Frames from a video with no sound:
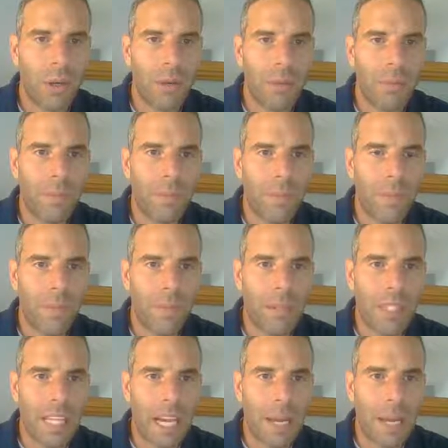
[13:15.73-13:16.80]
So
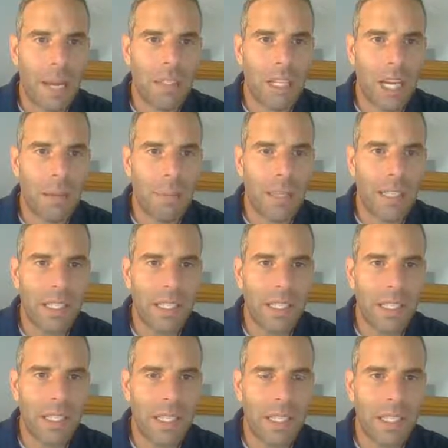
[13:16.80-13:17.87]
the tab stop
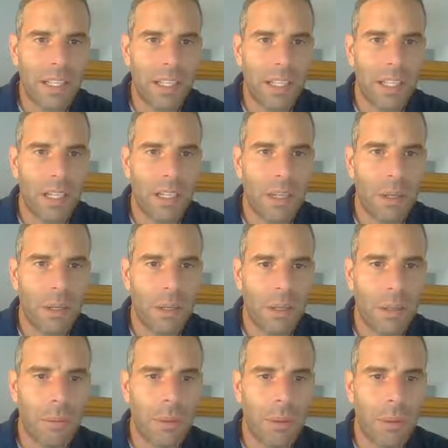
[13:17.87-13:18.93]
is
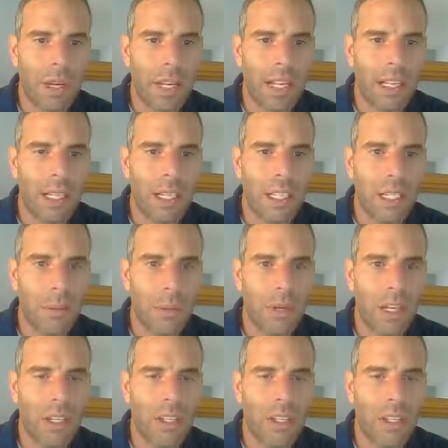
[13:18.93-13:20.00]
here, but when I
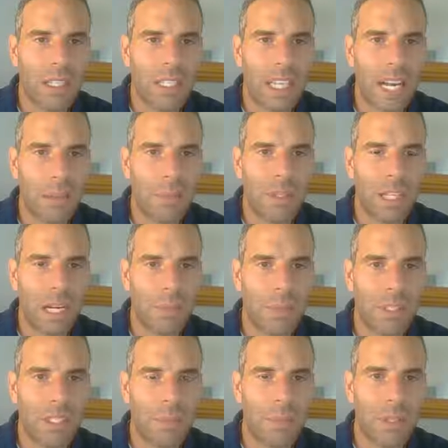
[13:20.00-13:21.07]
click somewhere else, the tab
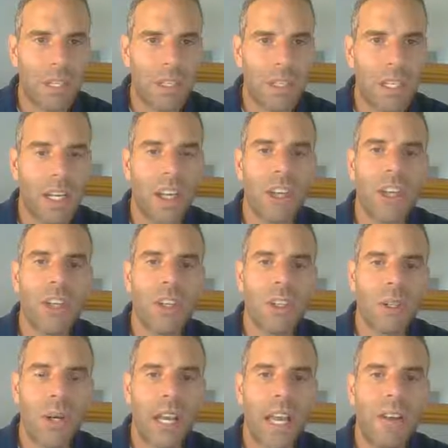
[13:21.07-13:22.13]
stop disappears.
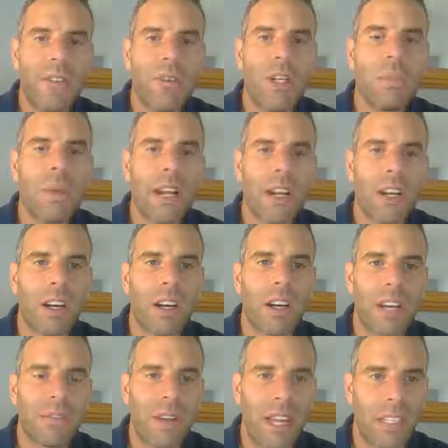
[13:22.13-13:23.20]
So every
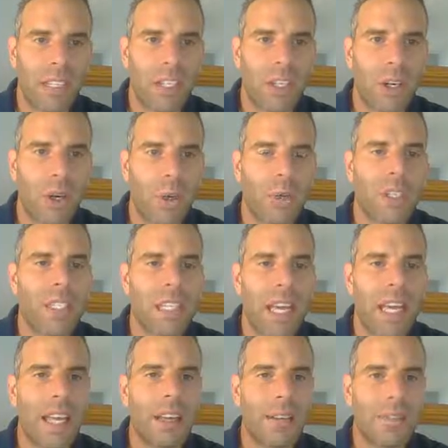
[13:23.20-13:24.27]
paragraph has its
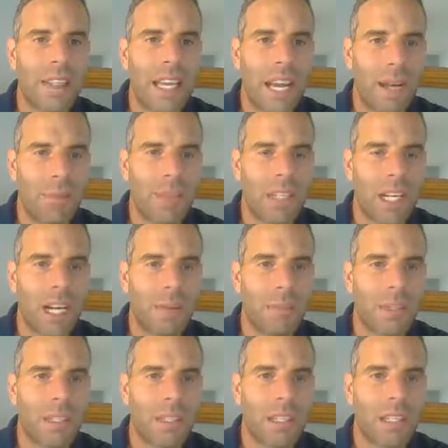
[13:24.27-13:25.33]
own set of tab
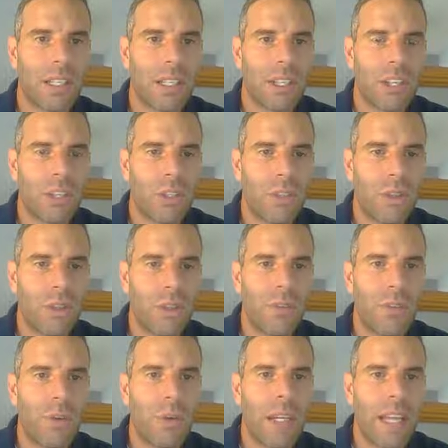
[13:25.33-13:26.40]
stops.
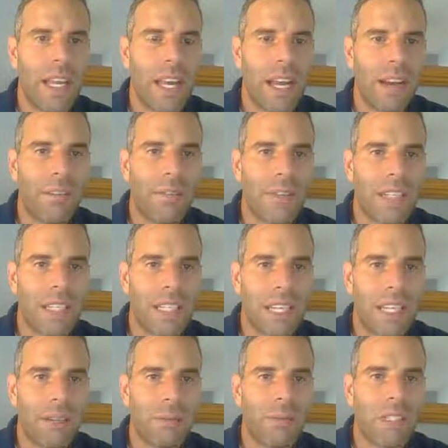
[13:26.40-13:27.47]
So if you want to have
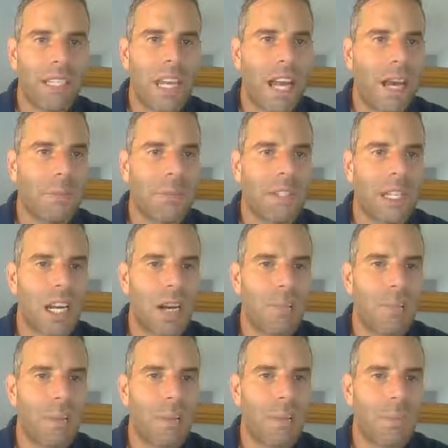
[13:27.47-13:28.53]
the same tab
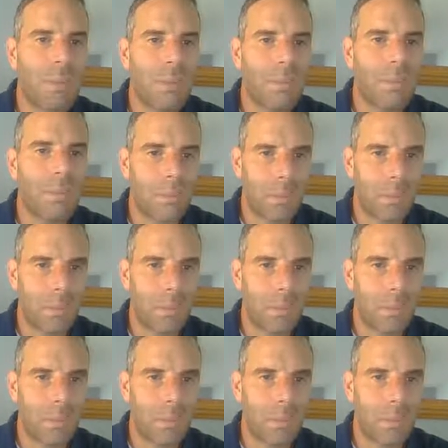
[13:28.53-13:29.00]
stop,